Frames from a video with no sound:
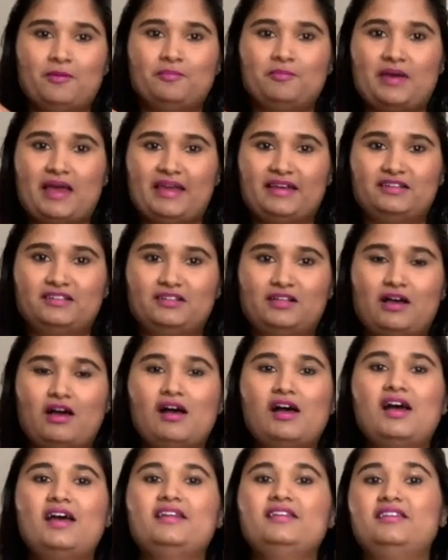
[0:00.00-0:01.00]
bangle
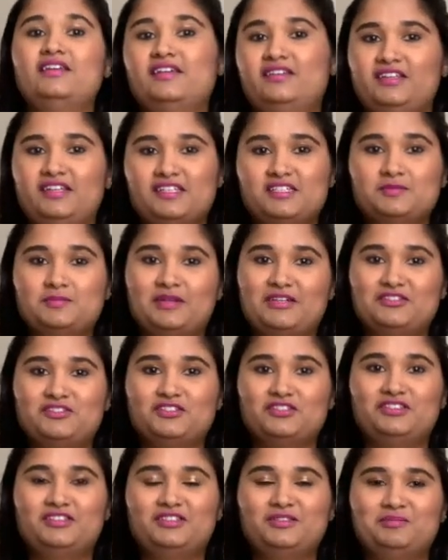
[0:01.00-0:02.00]
on, nothing
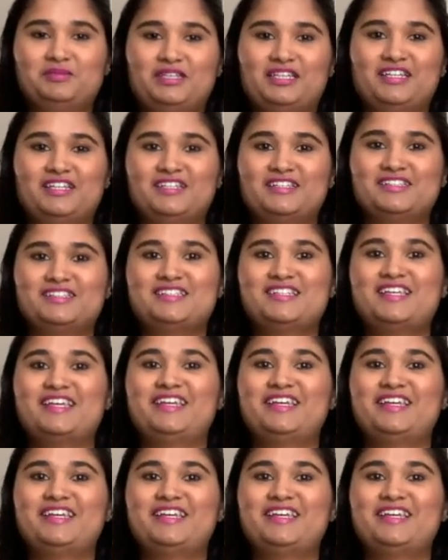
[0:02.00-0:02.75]
special because,